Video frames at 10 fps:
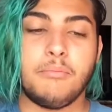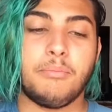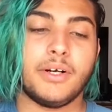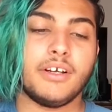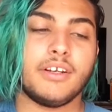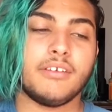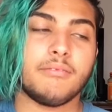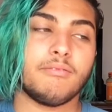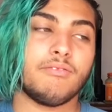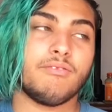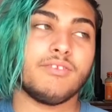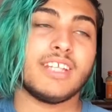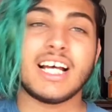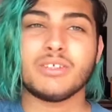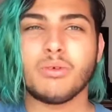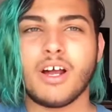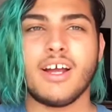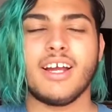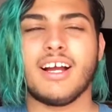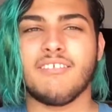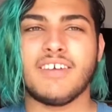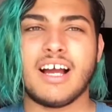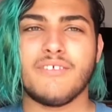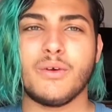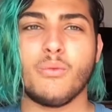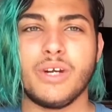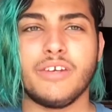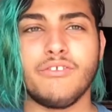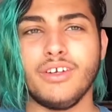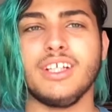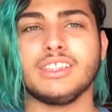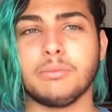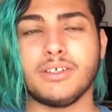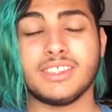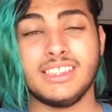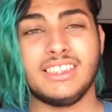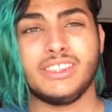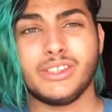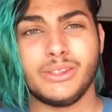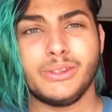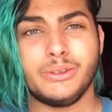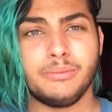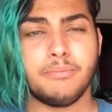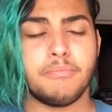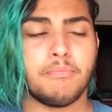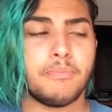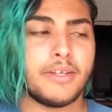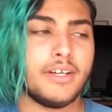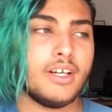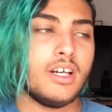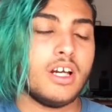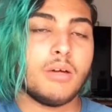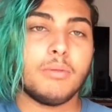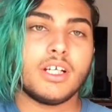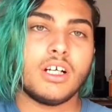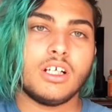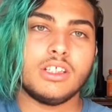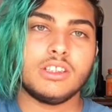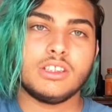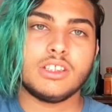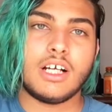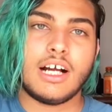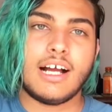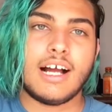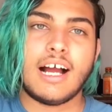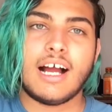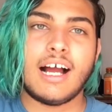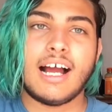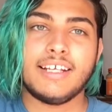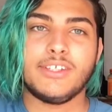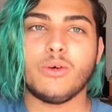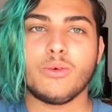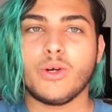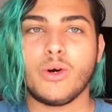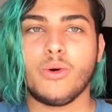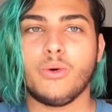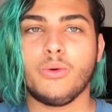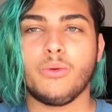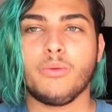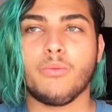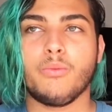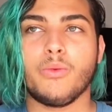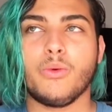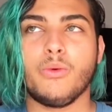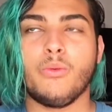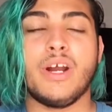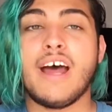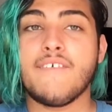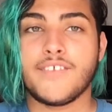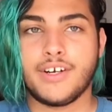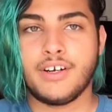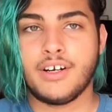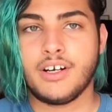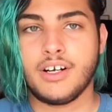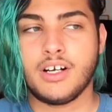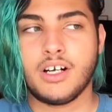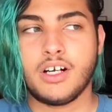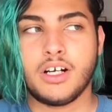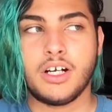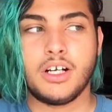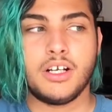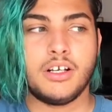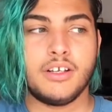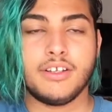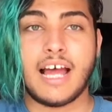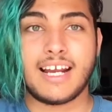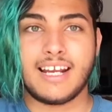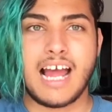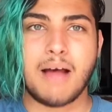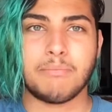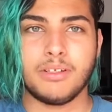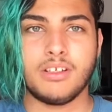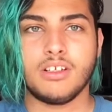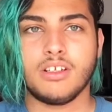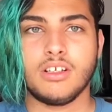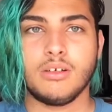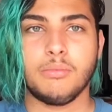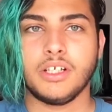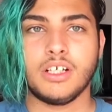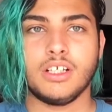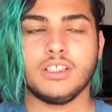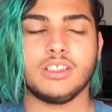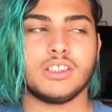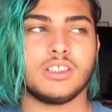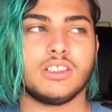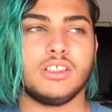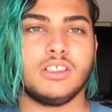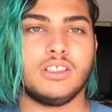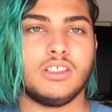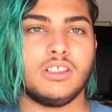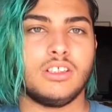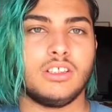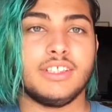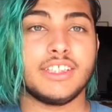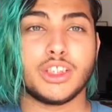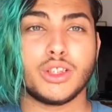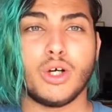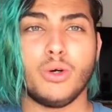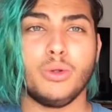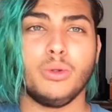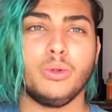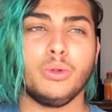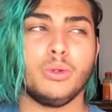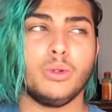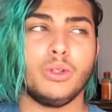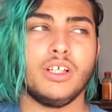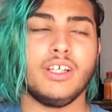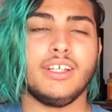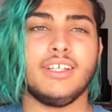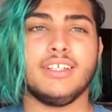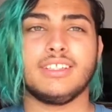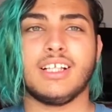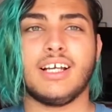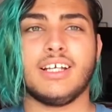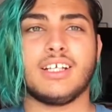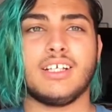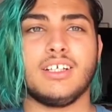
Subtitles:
But that's why I'm having weird feelings about season two, because I don't know whenever that can happen. Because this show is, like,